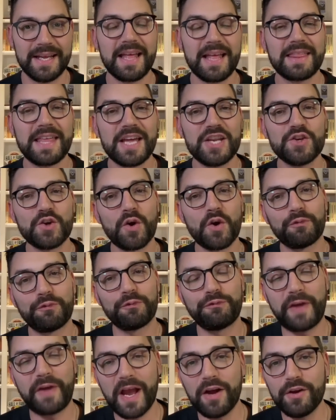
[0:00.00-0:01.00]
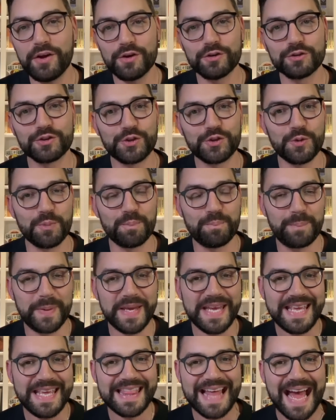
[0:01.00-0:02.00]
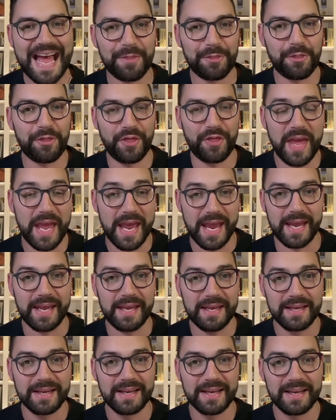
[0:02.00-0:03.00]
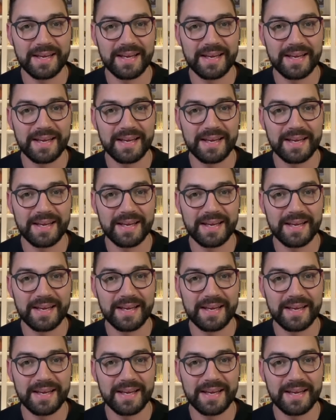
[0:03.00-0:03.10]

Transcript: then your failure to be that thing